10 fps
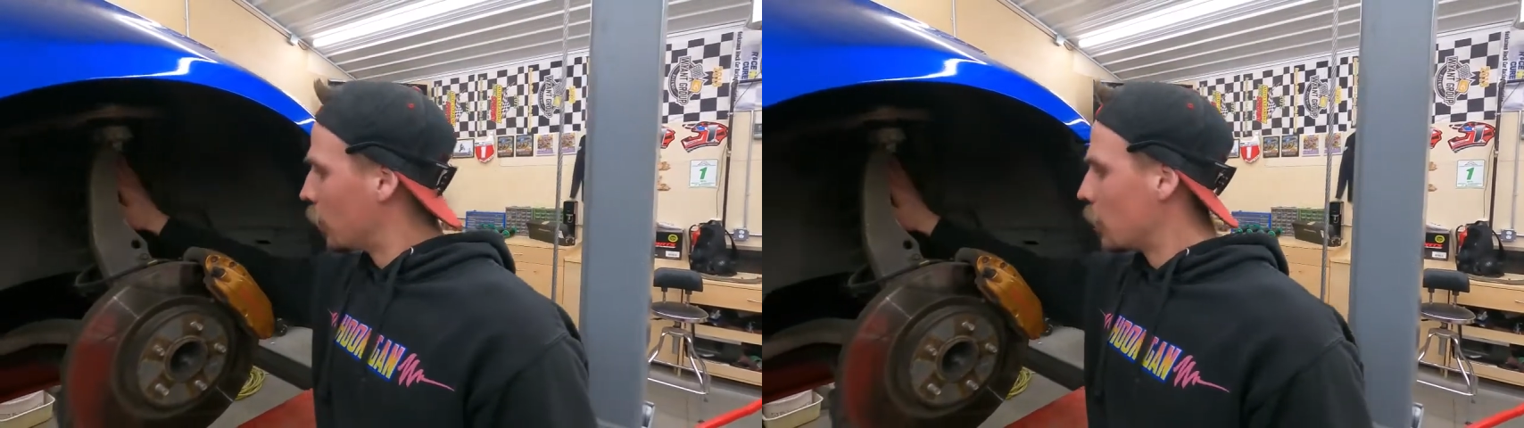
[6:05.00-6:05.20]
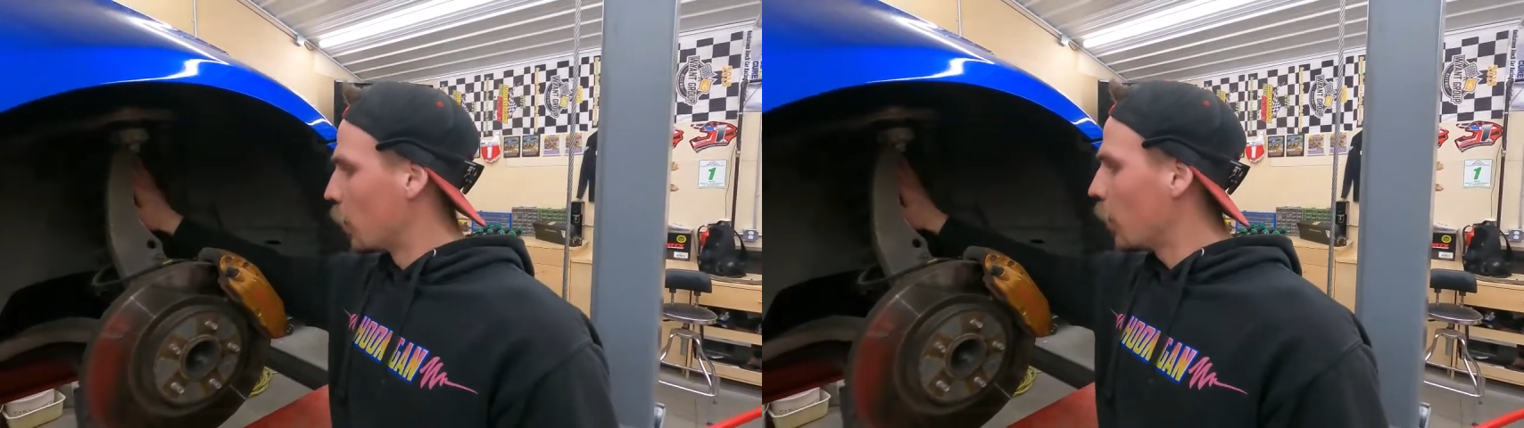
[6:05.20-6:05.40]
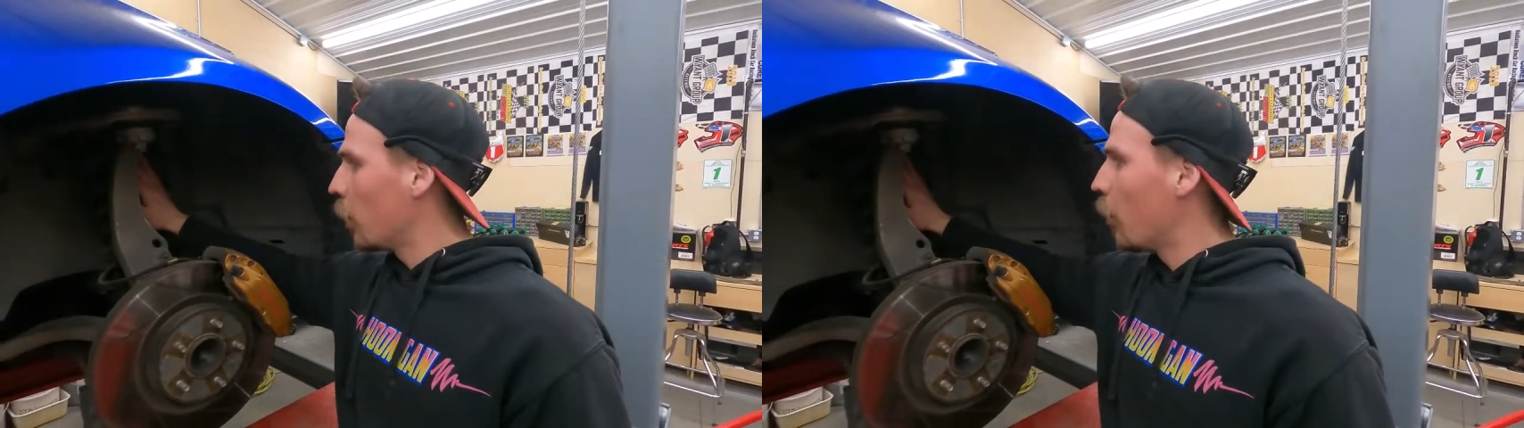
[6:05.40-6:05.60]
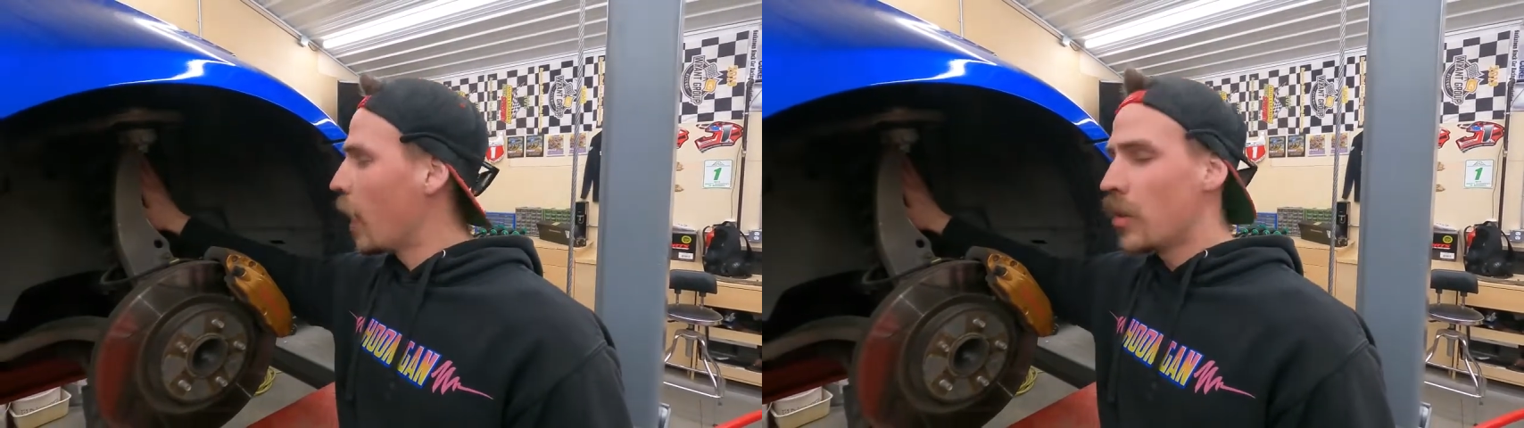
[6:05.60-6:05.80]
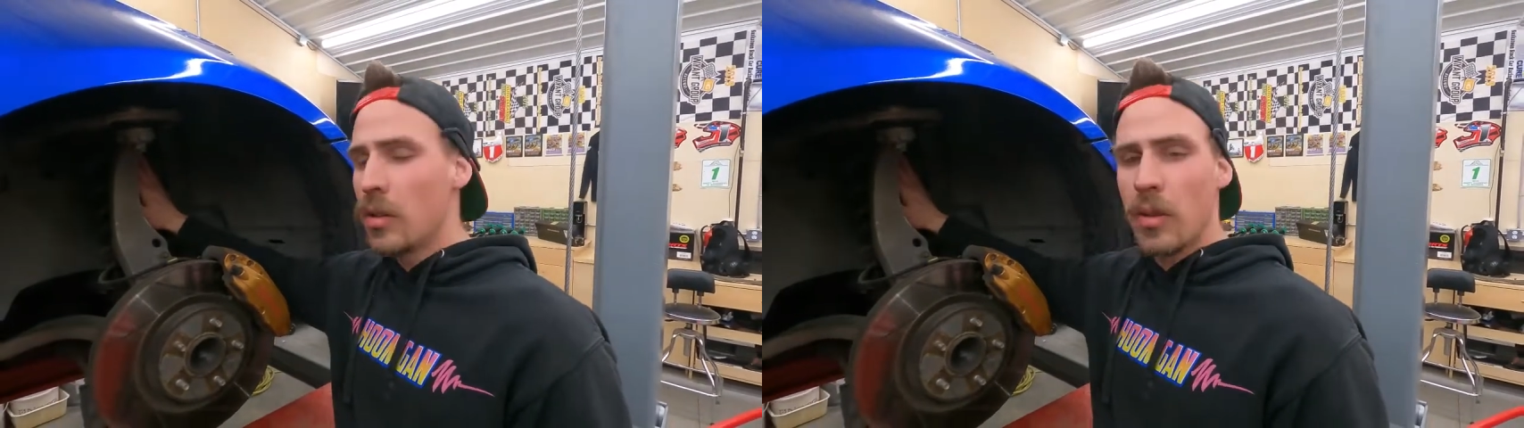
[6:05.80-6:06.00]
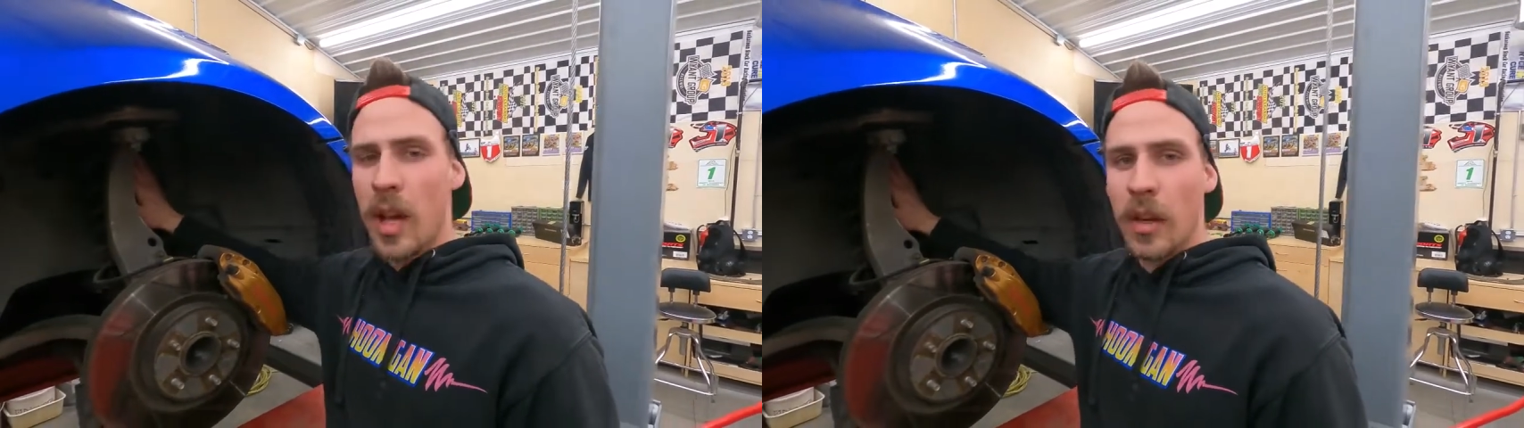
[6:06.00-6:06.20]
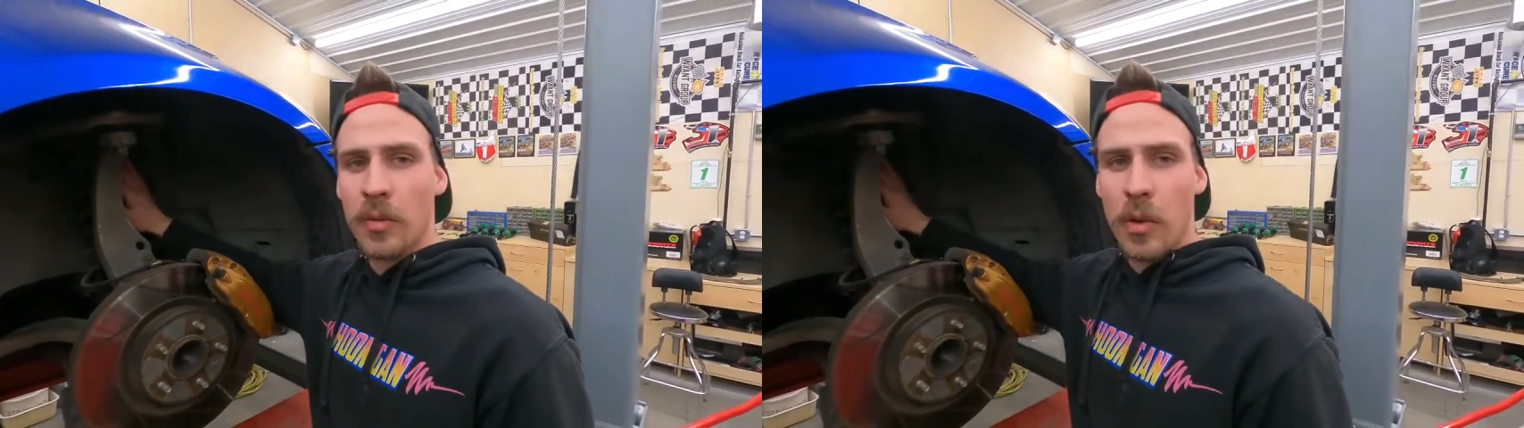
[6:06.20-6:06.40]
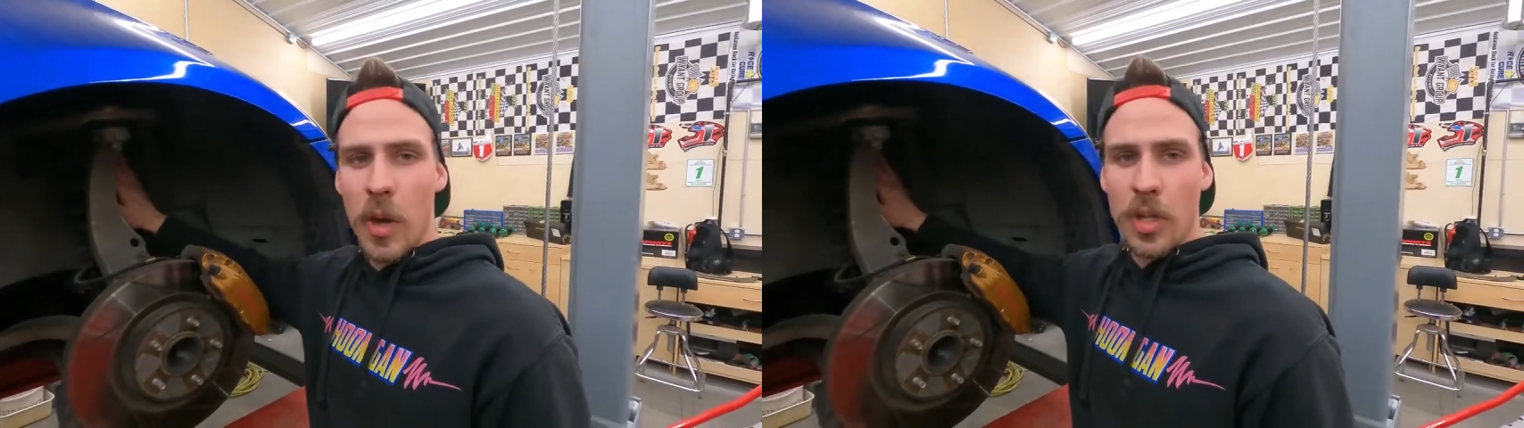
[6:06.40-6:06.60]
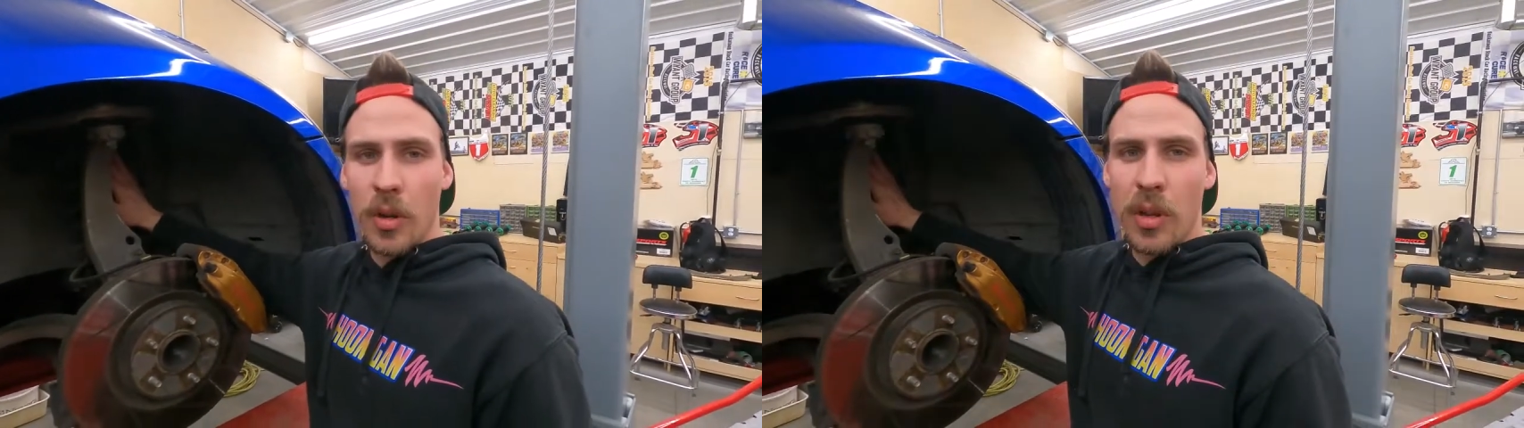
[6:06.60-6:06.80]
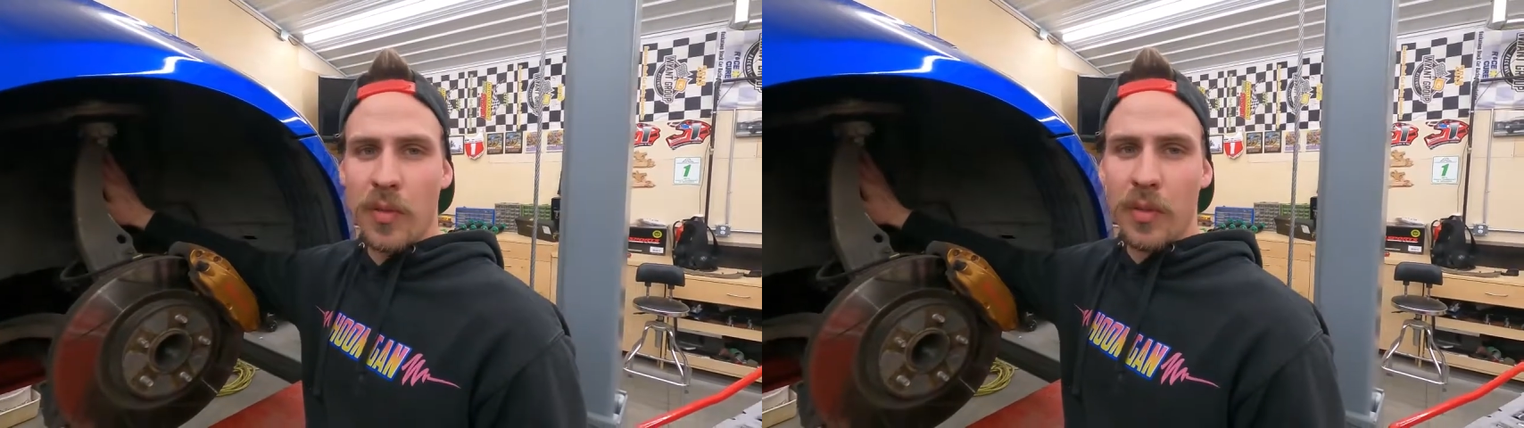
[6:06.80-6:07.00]
So we're gonna go ahead and do that. We might
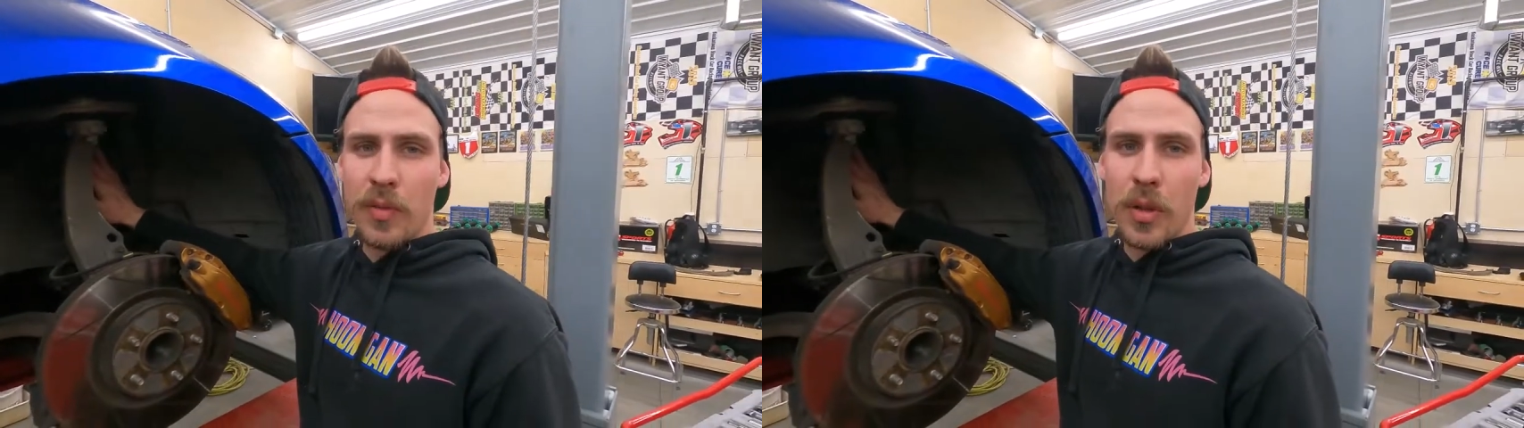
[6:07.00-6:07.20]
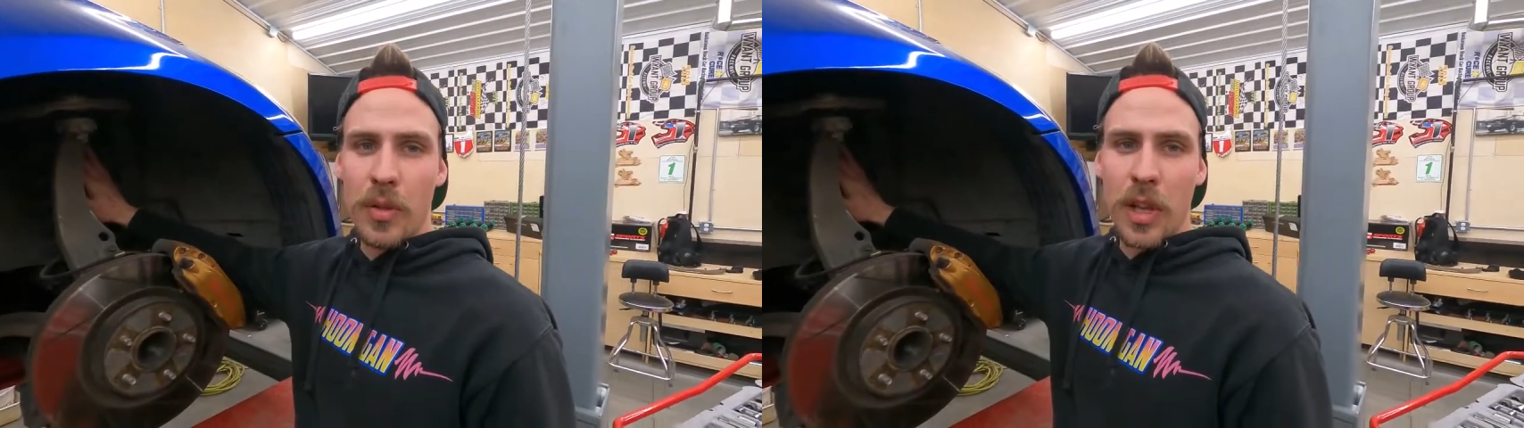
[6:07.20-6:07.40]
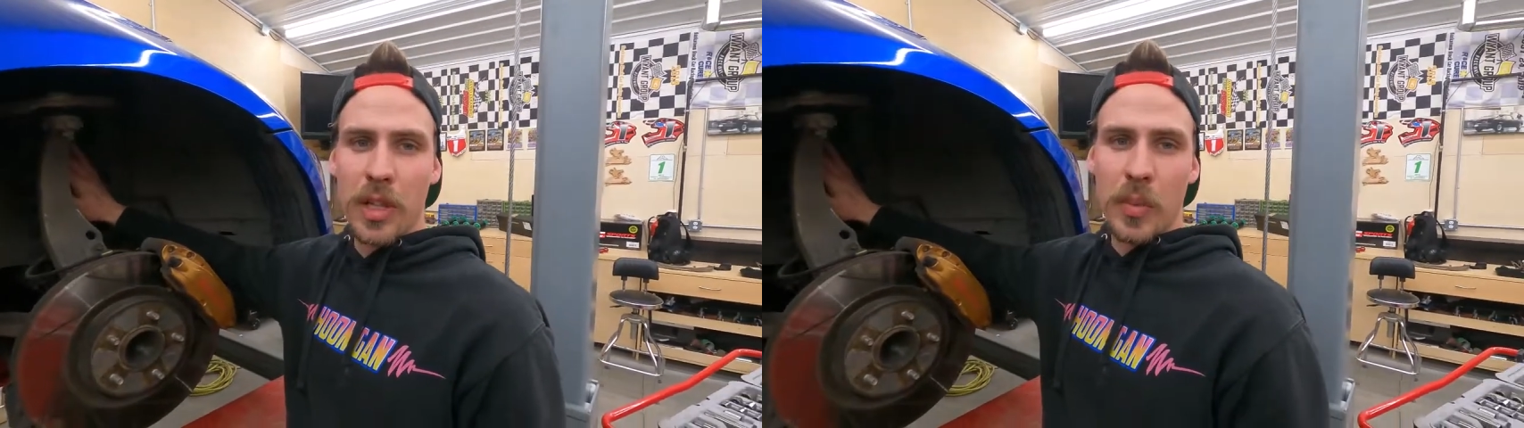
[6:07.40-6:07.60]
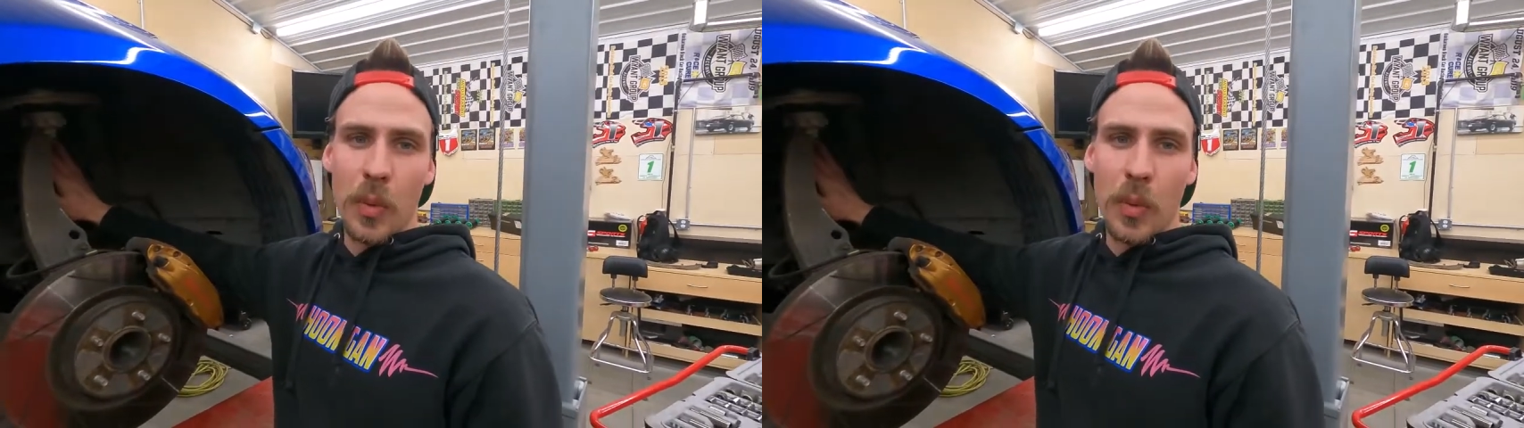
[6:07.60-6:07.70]
show you a few things,